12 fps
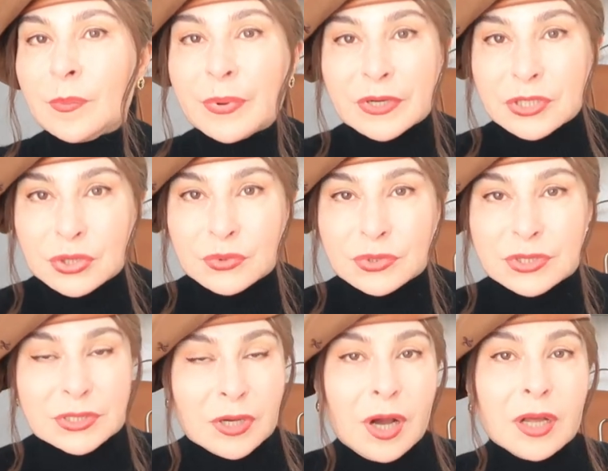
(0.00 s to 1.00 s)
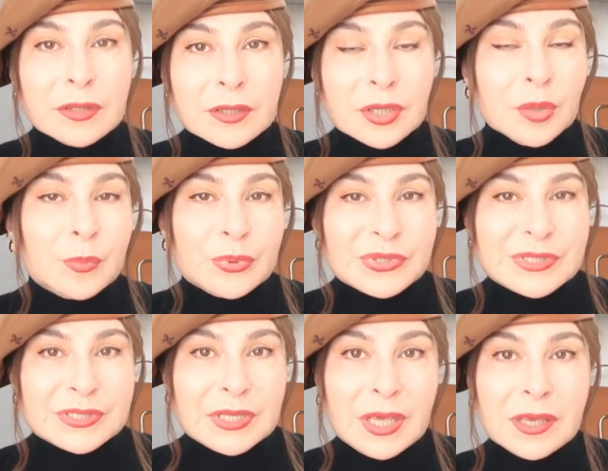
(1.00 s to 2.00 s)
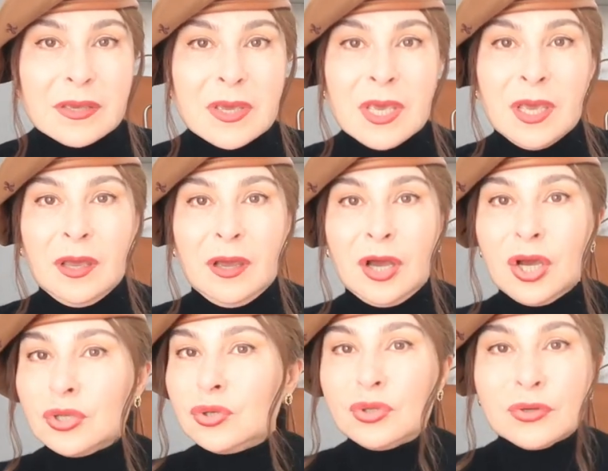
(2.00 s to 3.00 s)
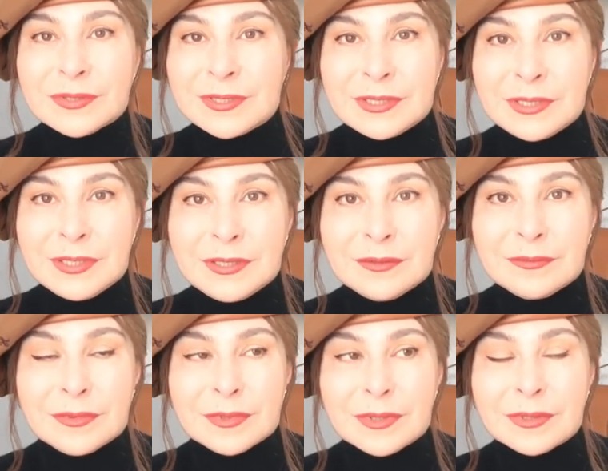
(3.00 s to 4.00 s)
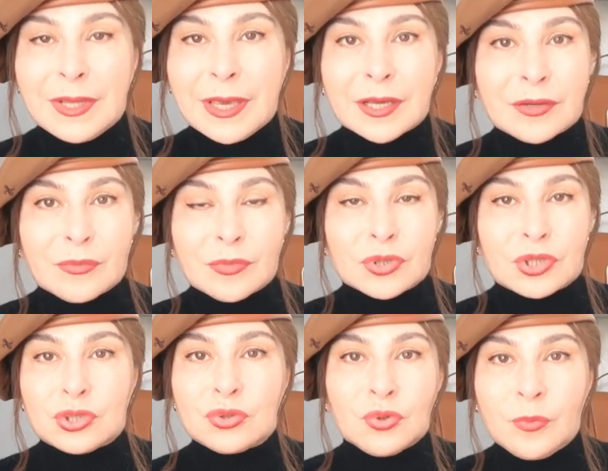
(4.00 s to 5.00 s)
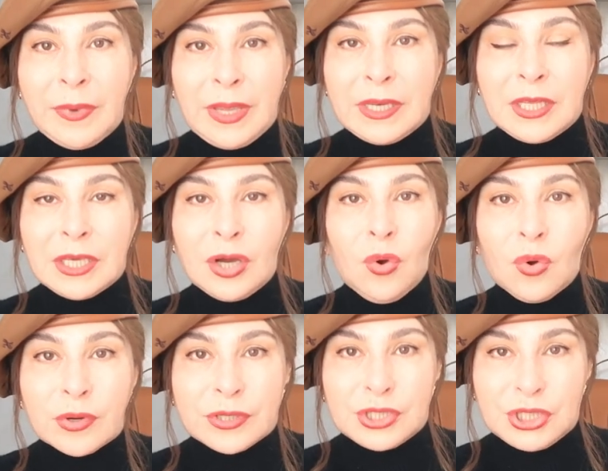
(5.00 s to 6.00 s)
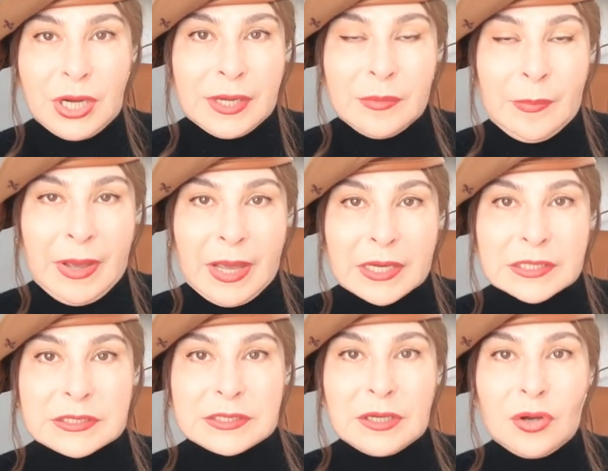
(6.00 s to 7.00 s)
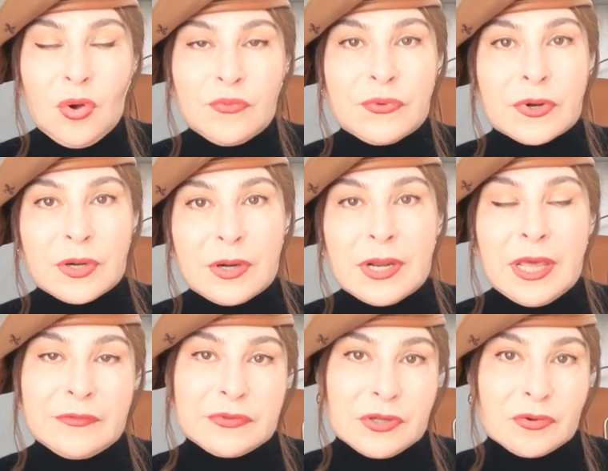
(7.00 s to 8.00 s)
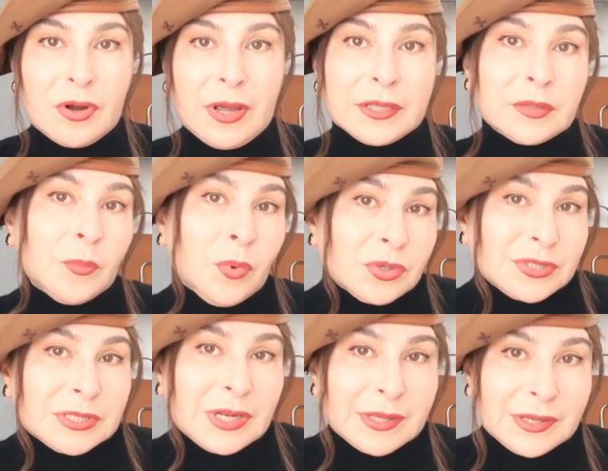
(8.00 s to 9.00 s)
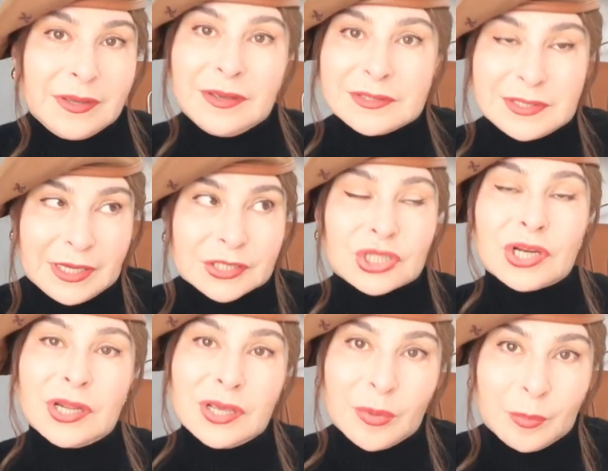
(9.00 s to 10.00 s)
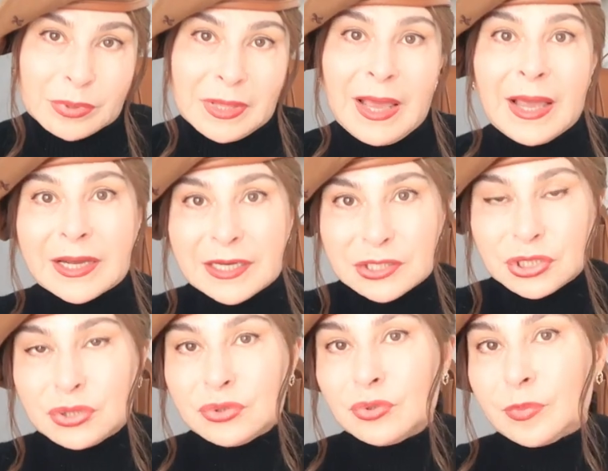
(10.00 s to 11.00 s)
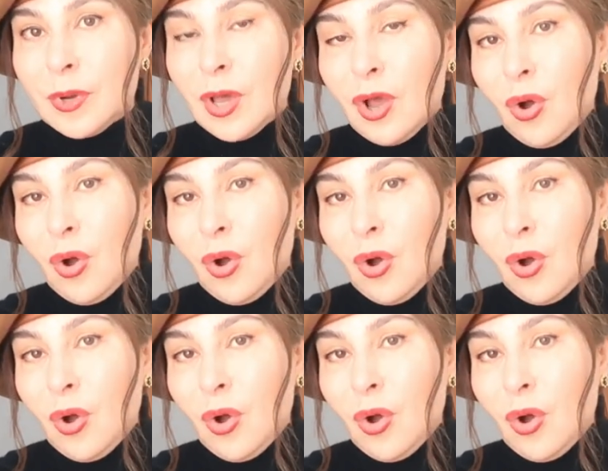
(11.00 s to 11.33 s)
produced color per se uh, you don't see like so many orange handbags offer left and right mostly it's actually black Etoupe